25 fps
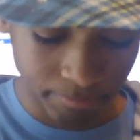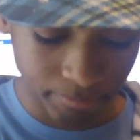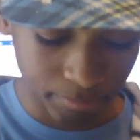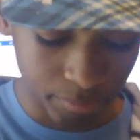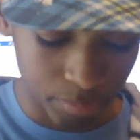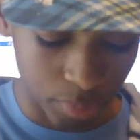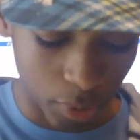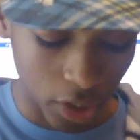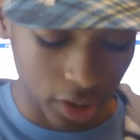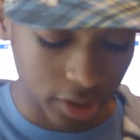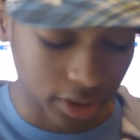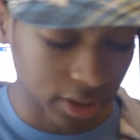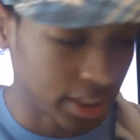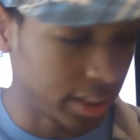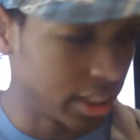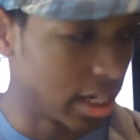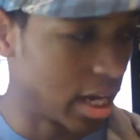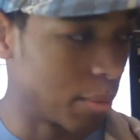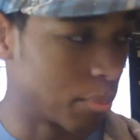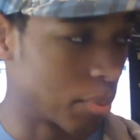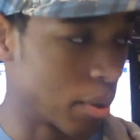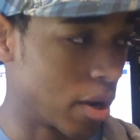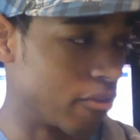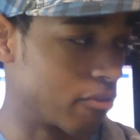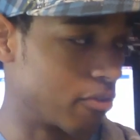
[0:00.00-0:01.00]
Personally,
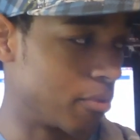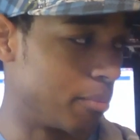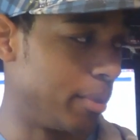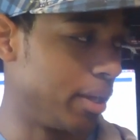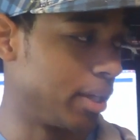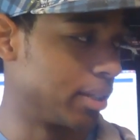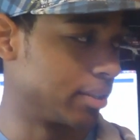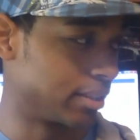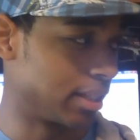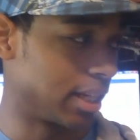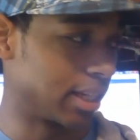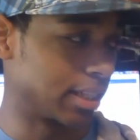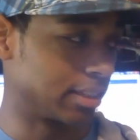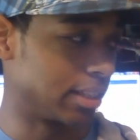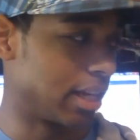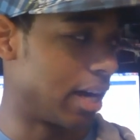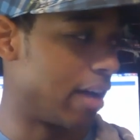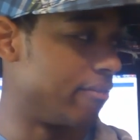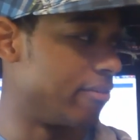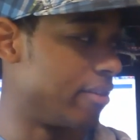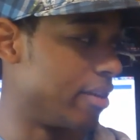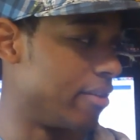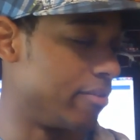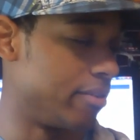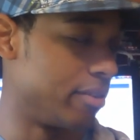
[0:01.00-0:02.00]
not a problem for me because, like I said,
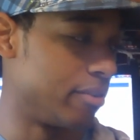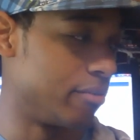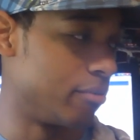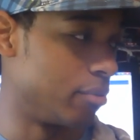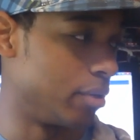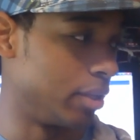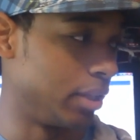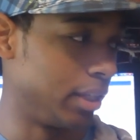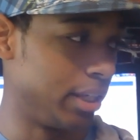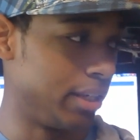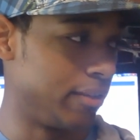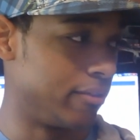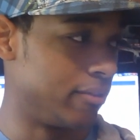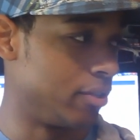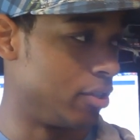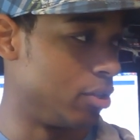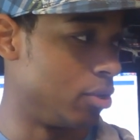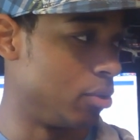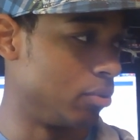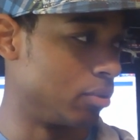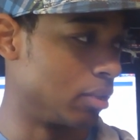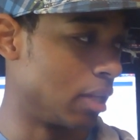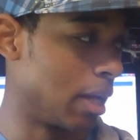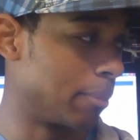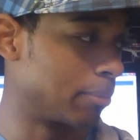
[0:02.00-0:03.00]
I've never really even
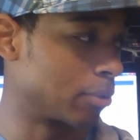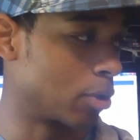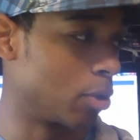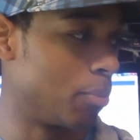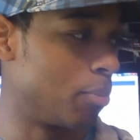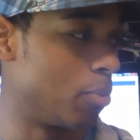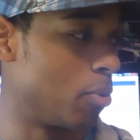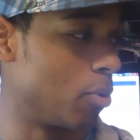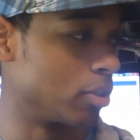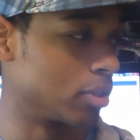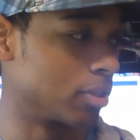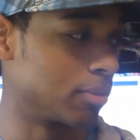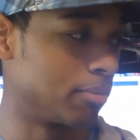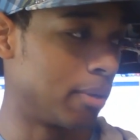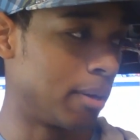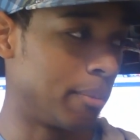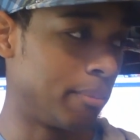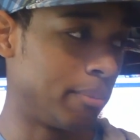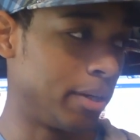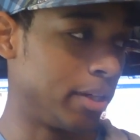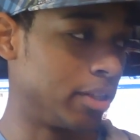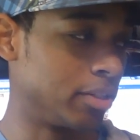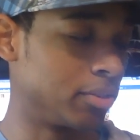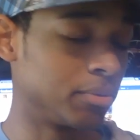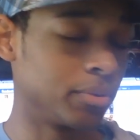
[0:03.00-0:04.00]
used optical ports on my
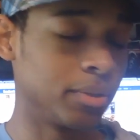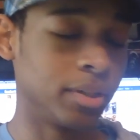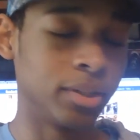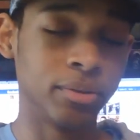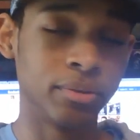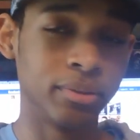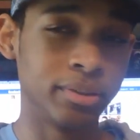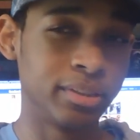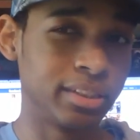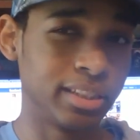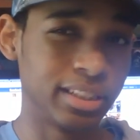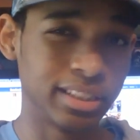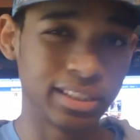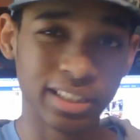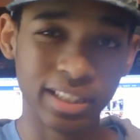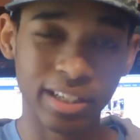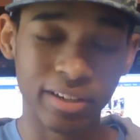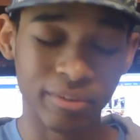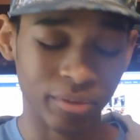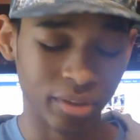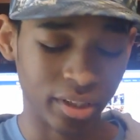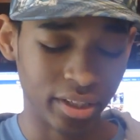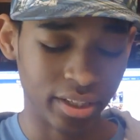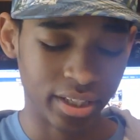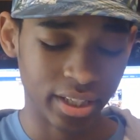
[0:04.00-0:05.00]
PS3 or 360.
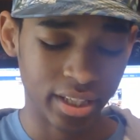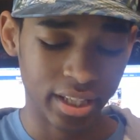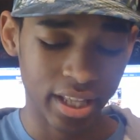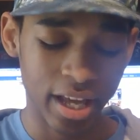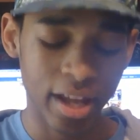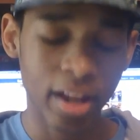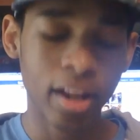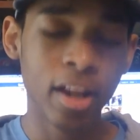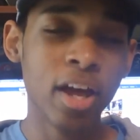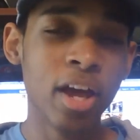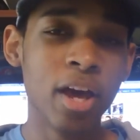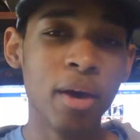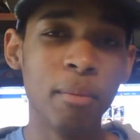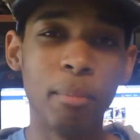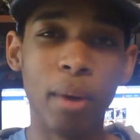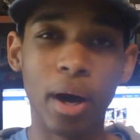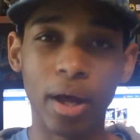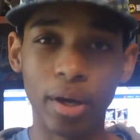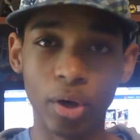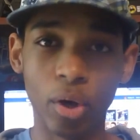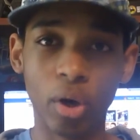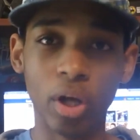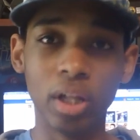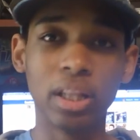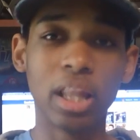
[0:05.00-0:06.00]
Never really did that. But
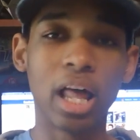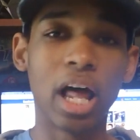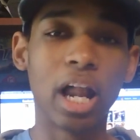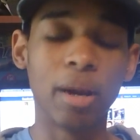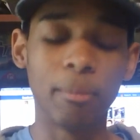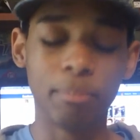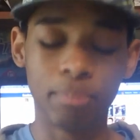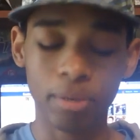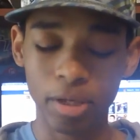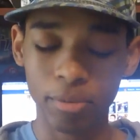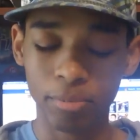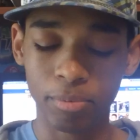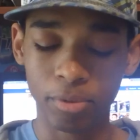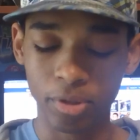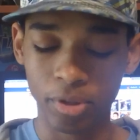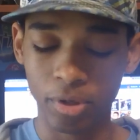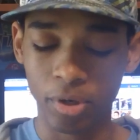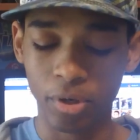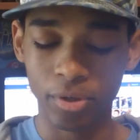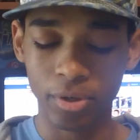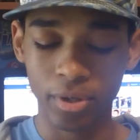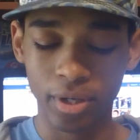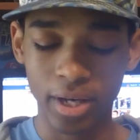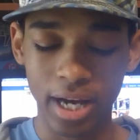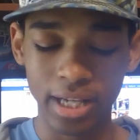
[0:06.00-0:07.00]
I know a lot of people, you
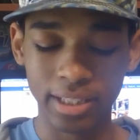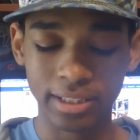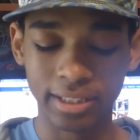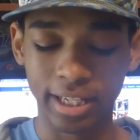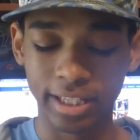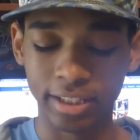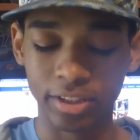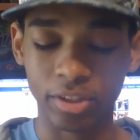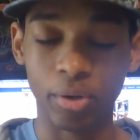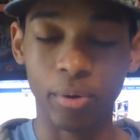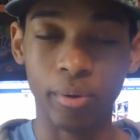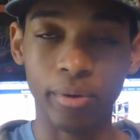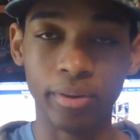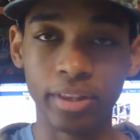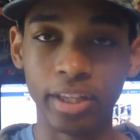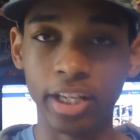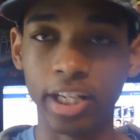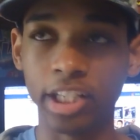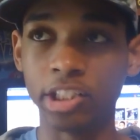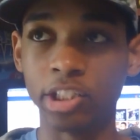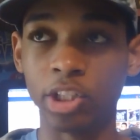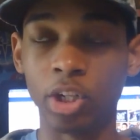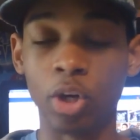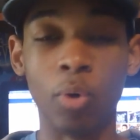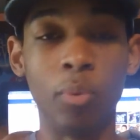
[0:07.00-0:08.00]
know, you guys like doing
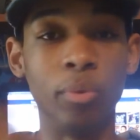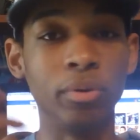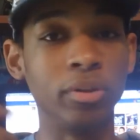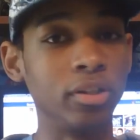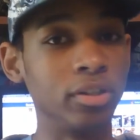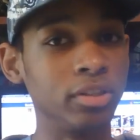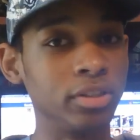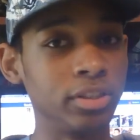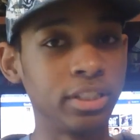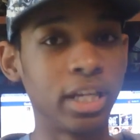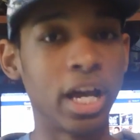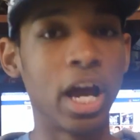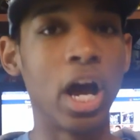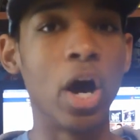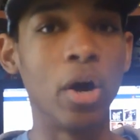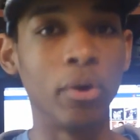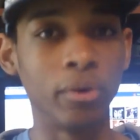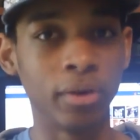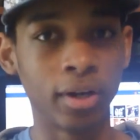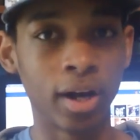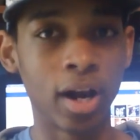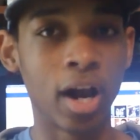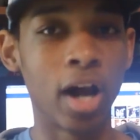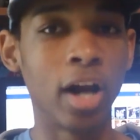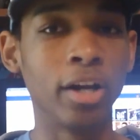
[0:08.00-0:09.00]
things, you know, with your
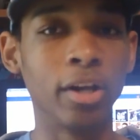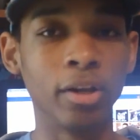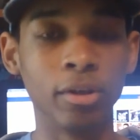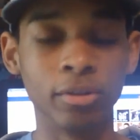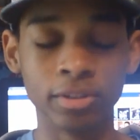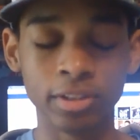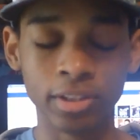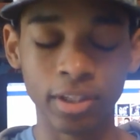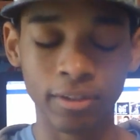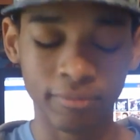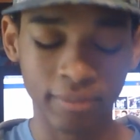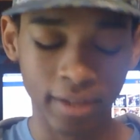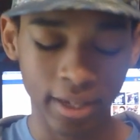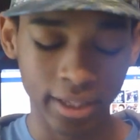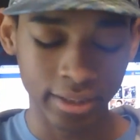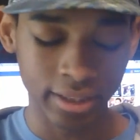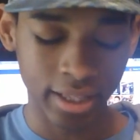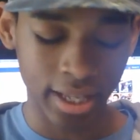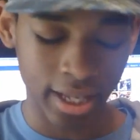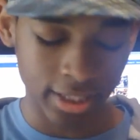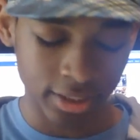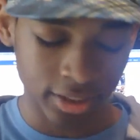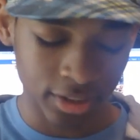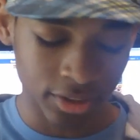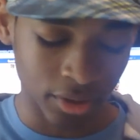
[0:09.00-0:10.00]
sound and audio, stuff like that.